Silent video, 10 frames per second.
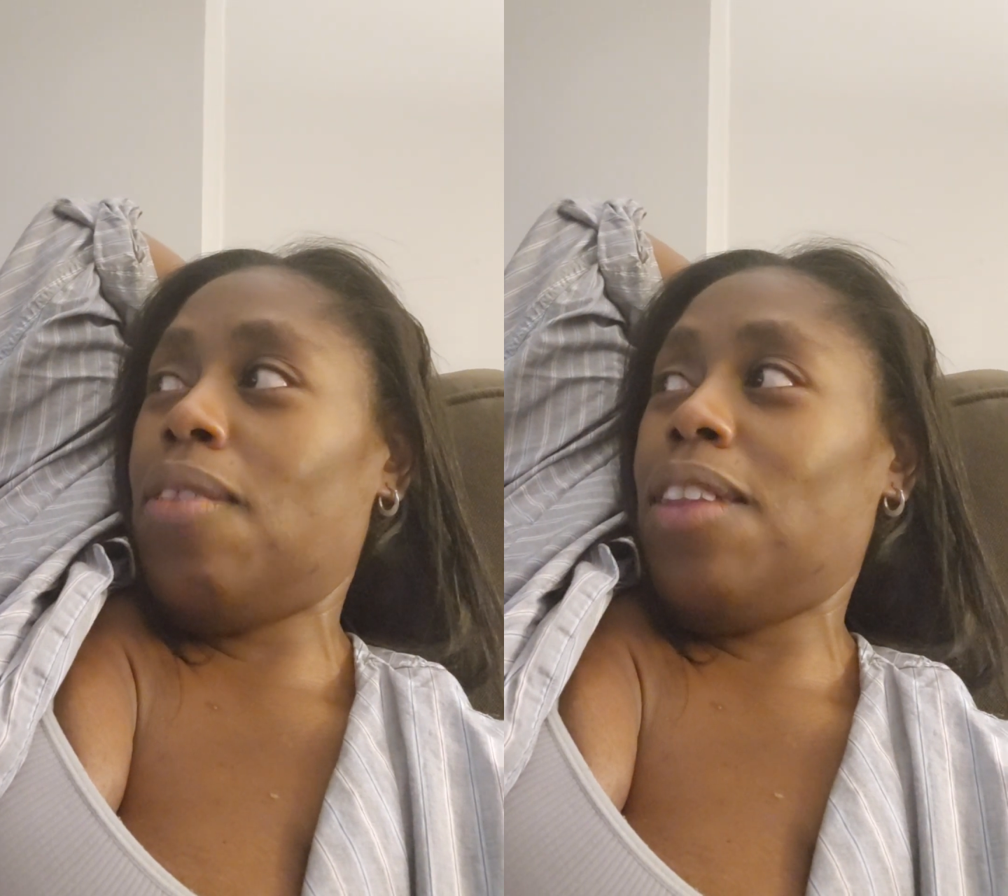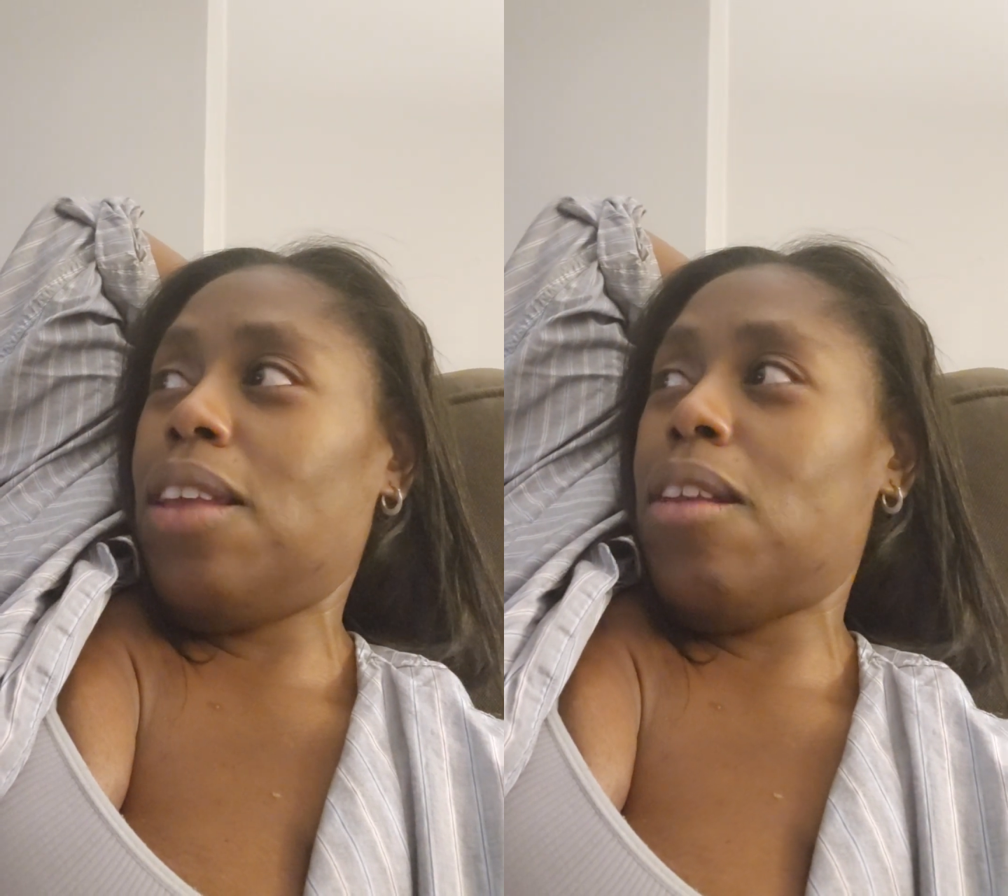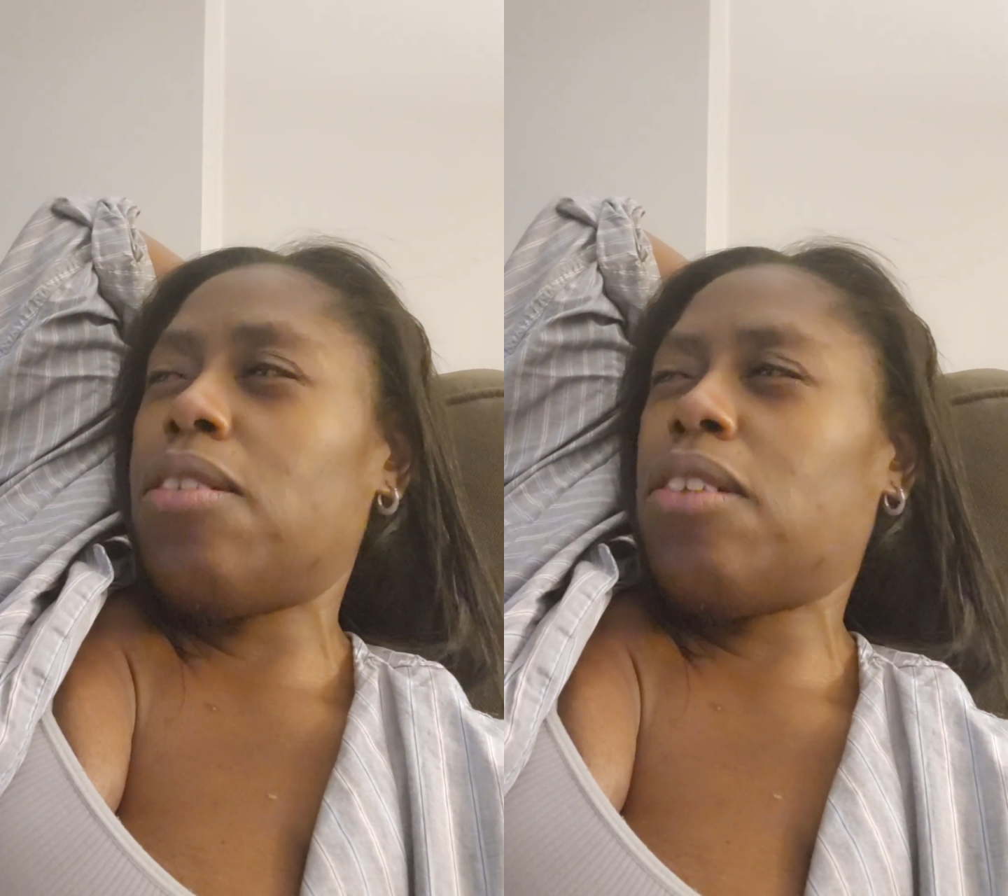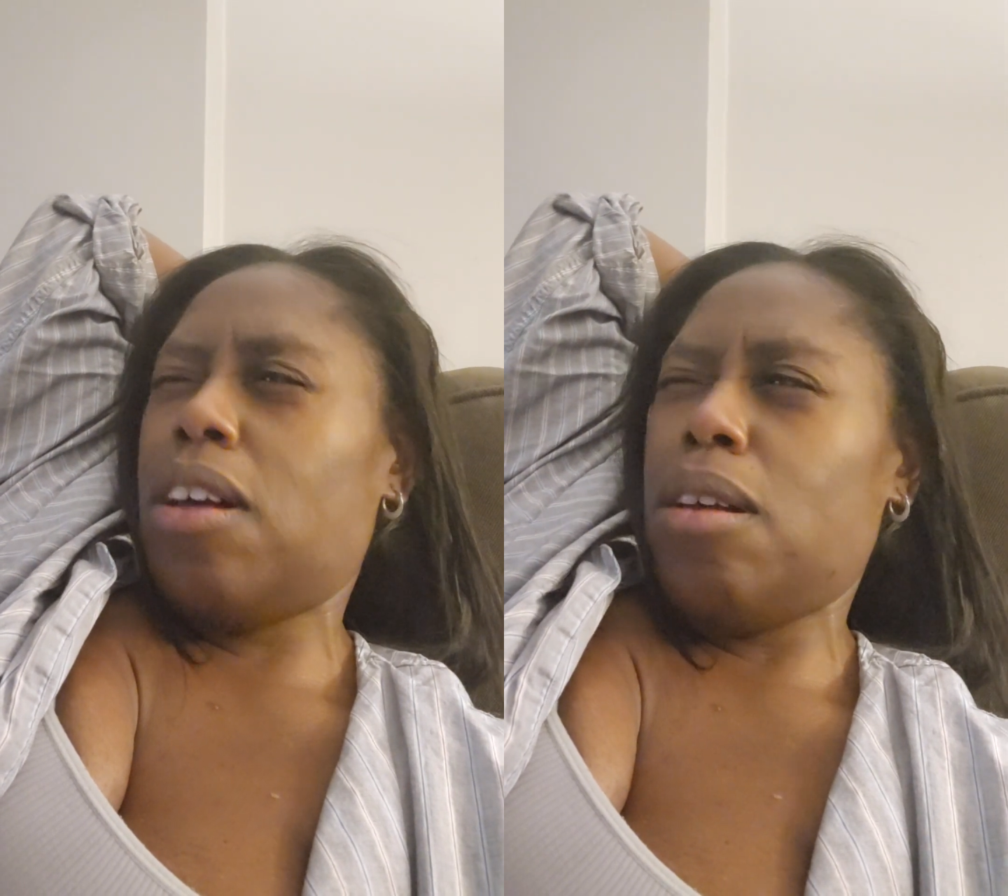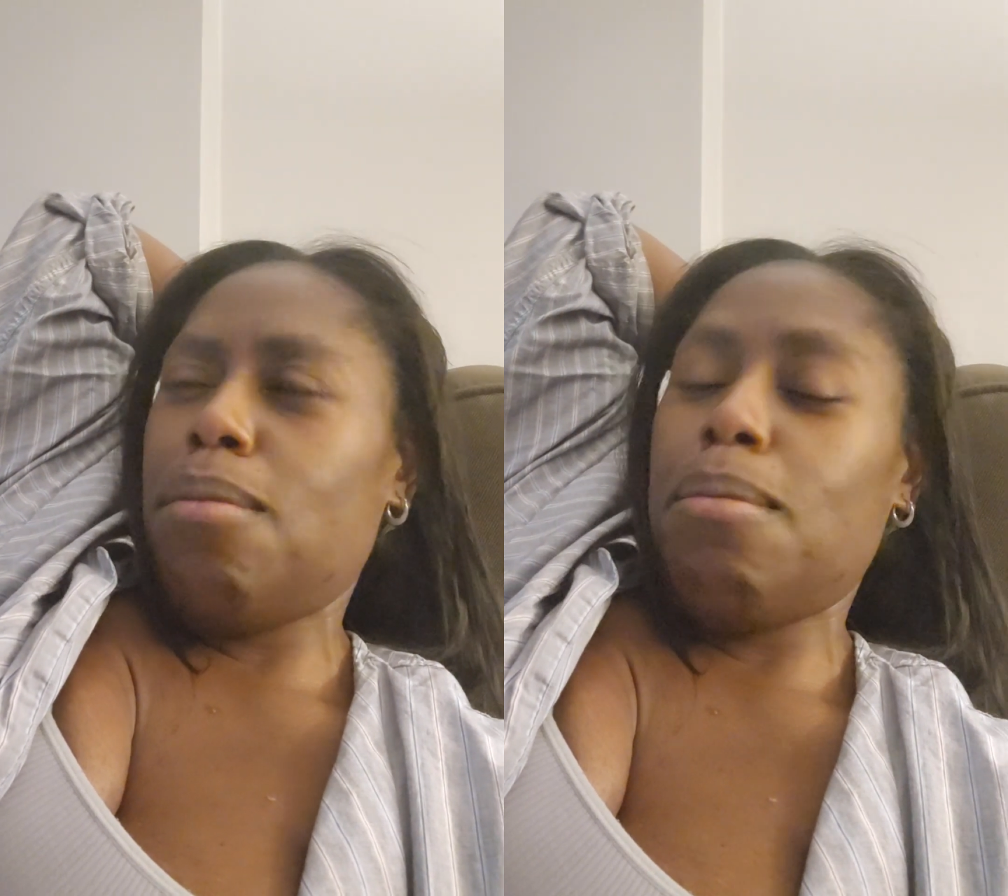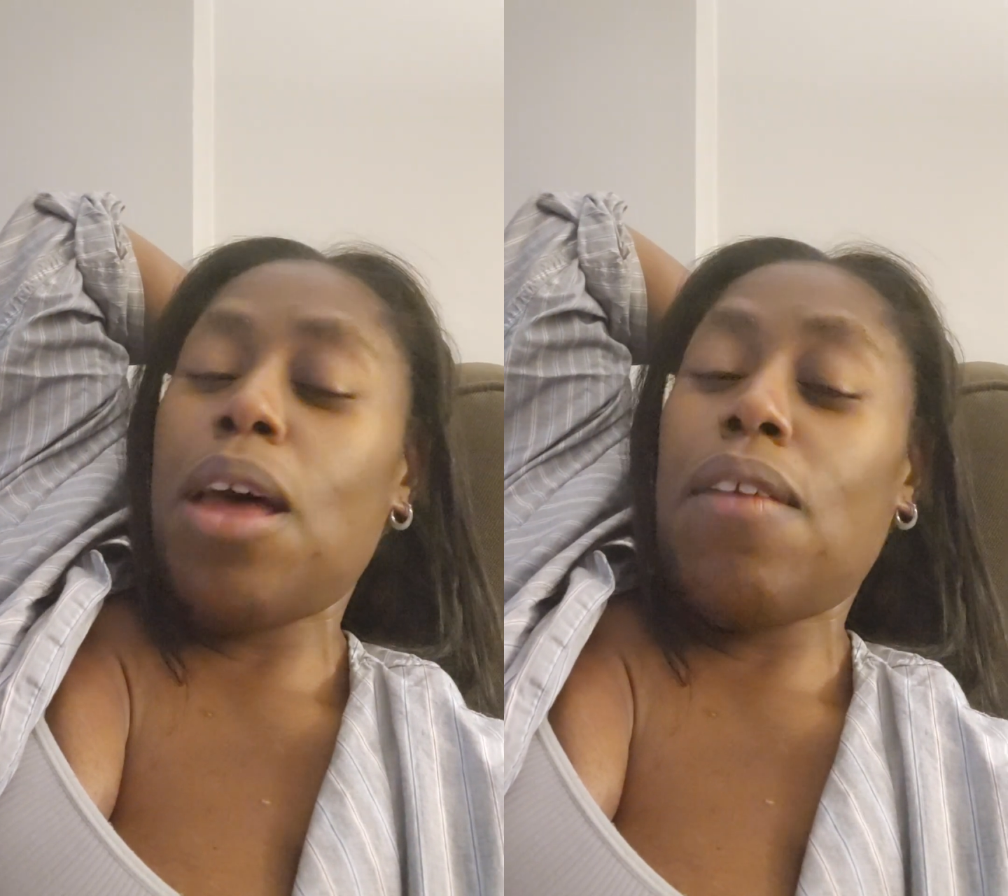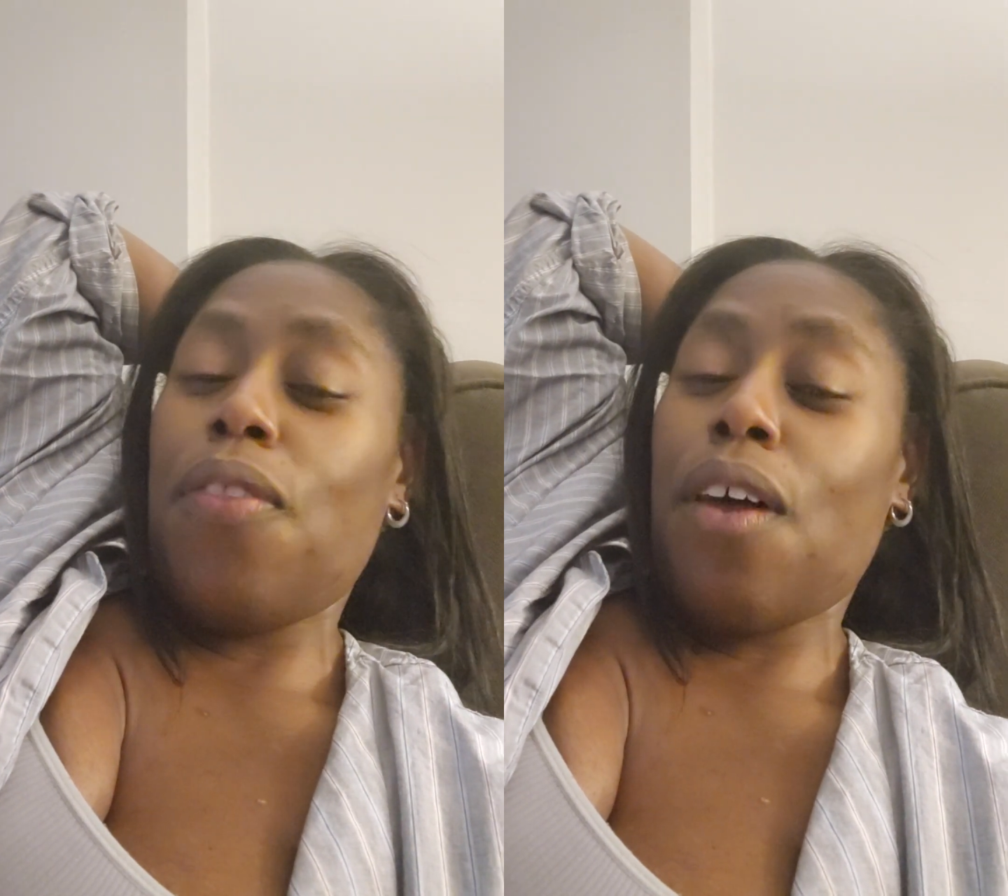Come the come